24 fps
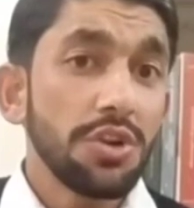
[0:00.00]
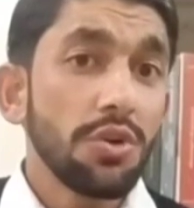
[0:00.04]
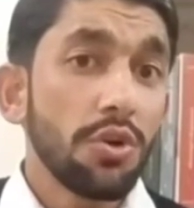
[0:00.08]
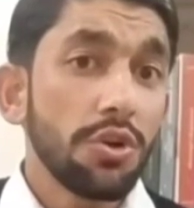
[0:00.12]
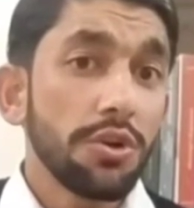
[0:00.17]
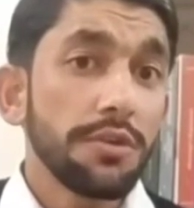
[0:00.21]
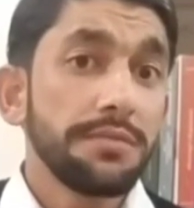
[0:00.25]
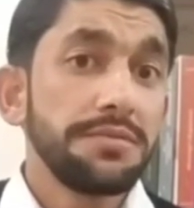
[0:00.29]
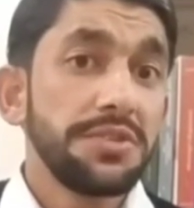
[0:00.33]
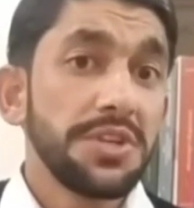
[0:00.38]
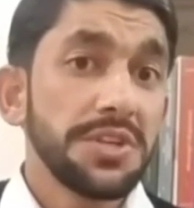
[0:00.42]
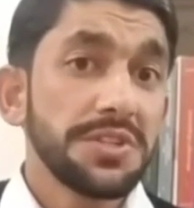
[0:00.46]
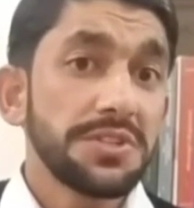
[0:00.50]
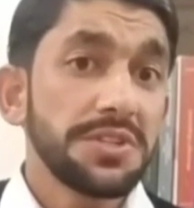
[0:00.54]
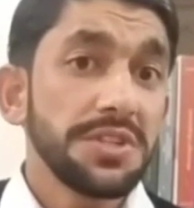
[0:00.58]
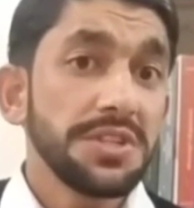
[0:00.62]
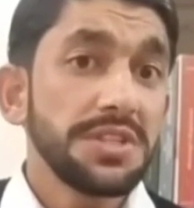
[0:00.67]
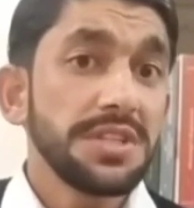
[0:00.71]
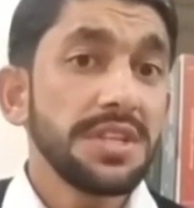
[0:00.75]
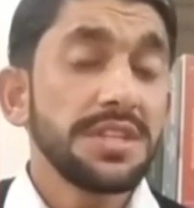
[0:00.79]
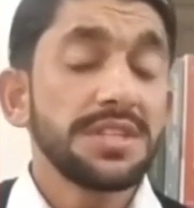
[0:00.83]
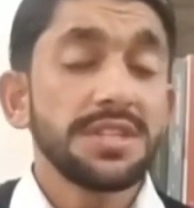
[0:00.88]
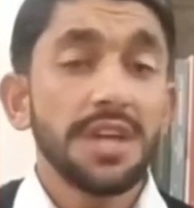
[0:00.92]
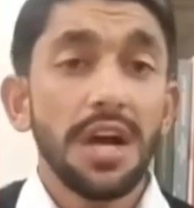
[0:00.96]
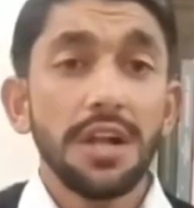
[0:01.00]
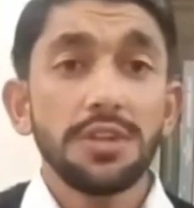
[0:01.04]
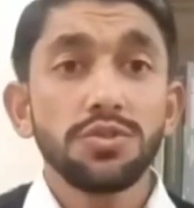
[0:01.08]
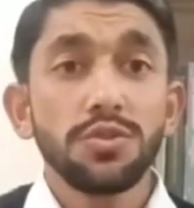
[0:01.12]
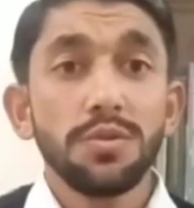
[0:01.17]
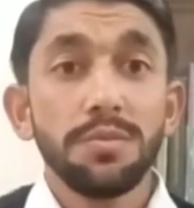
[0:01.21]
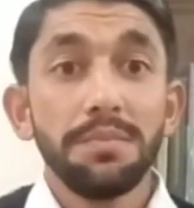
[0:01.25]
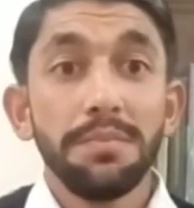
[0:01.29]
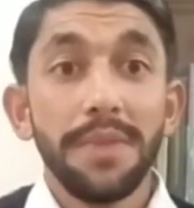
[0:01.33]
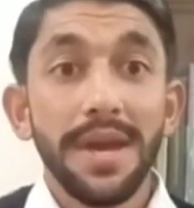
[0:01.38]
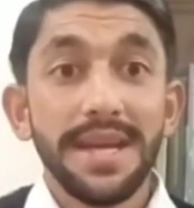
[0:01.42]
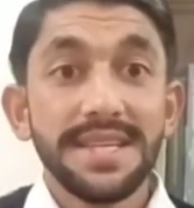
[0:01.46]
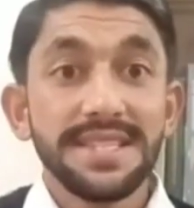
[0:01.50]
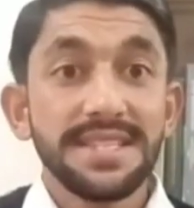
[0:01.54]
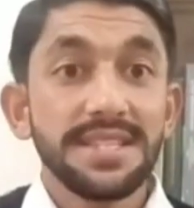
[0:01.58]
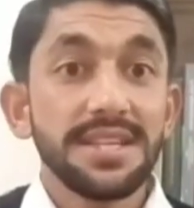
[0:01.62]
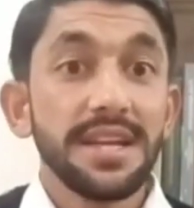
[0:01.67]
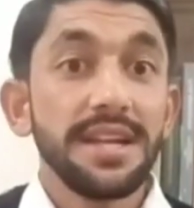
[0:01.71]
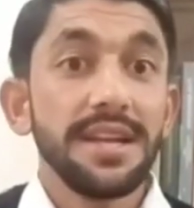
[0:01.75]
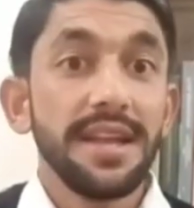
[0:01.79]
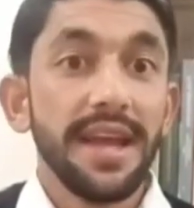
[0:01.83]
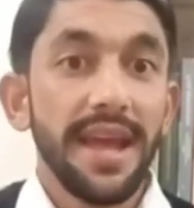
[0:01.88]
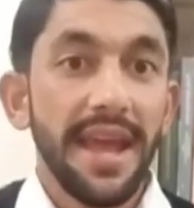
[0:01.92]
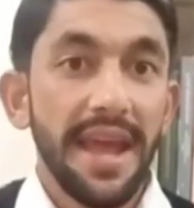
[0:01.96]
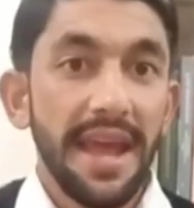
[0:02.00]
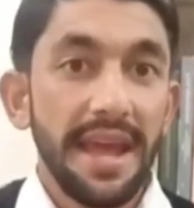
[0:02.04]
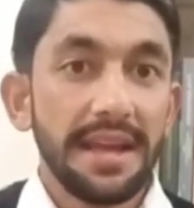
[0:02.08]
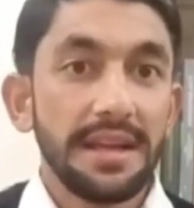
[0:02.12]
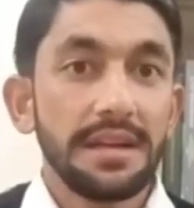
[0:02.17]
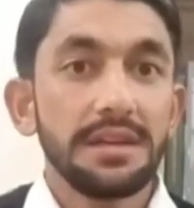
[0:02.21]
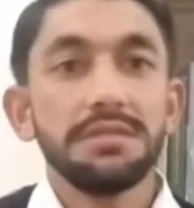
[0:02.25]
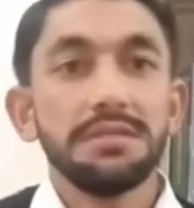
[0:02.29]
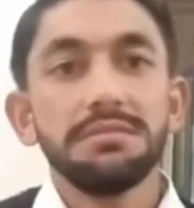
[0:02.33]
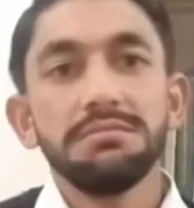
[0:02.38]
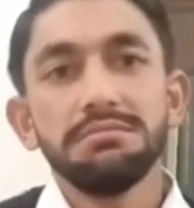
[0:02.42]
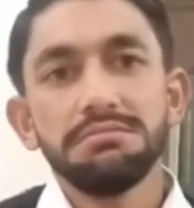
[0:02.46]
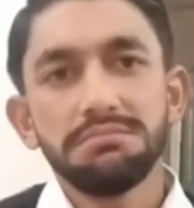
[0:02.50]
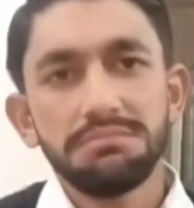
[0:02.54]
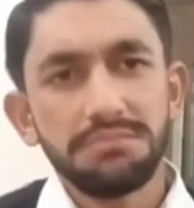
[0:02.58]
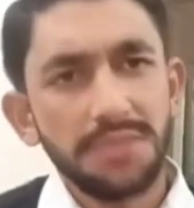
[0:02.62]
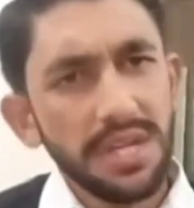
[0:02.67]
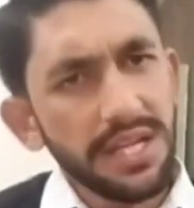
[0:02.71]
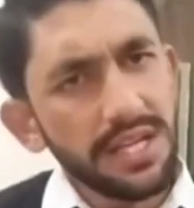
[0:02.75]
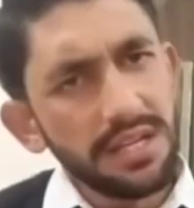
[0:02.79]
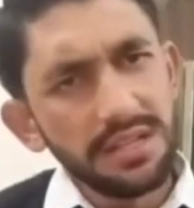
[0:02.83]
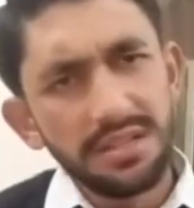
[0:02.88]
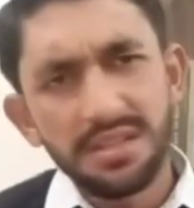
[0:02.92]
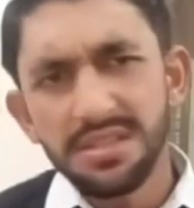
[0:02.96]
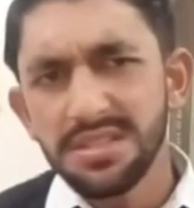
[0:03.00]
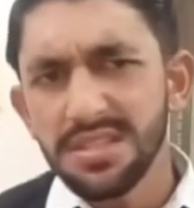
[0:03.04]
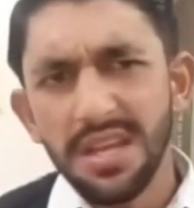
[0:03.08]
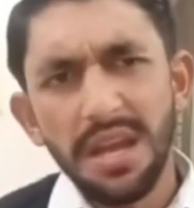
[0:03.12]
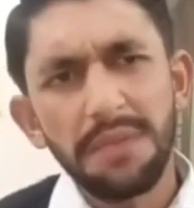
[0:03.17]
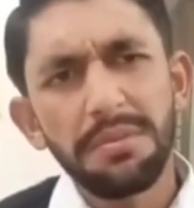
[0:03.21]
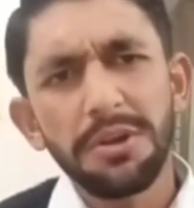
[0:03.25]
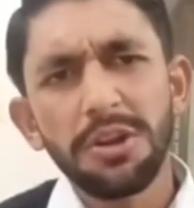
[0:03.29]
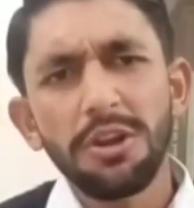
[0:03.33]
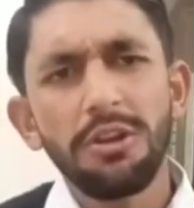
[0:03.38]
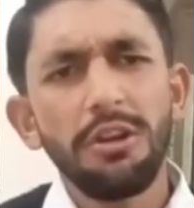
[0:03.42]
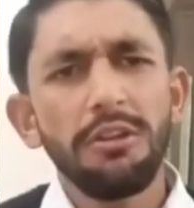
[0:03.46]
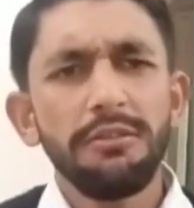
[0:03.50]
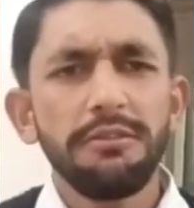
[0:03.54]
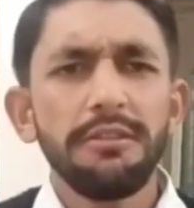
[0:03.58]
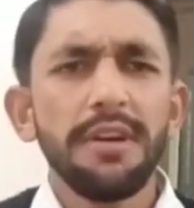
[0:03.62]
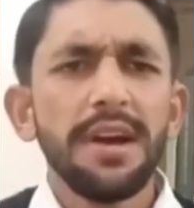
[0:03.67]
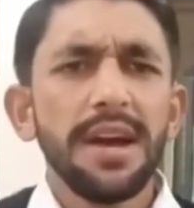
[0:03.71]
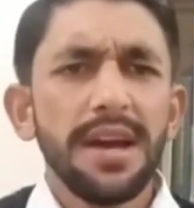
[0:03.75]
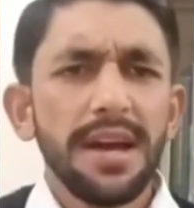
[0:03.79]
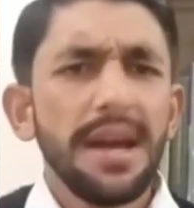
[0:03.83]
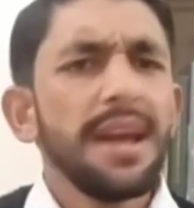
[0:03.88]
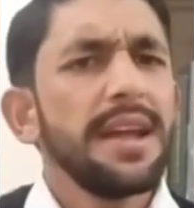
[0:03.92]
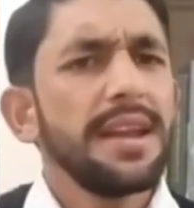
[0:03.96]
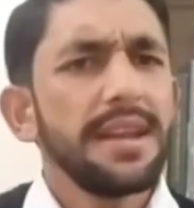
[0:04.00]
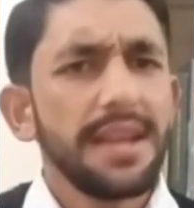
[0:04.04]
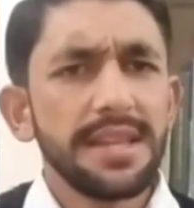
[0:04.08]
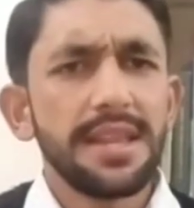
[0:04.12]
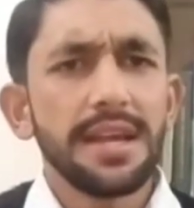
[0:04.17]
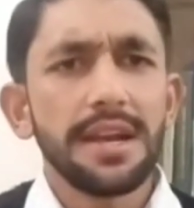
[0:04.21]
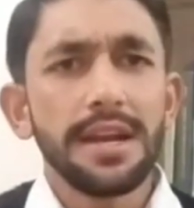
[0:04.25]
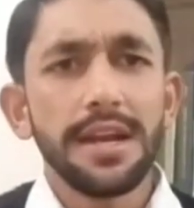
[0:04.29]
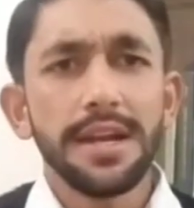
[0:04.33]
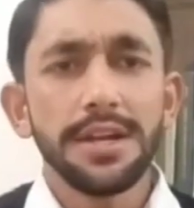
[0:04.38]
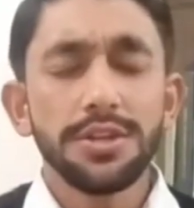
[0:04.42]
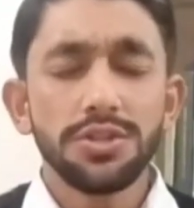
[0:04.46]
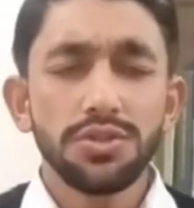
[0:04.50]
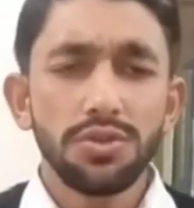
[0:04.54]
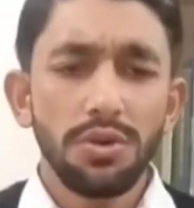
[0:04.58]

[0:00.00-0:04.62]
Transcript: Court of Justice, is also based in Hague, the capital of Netherlands.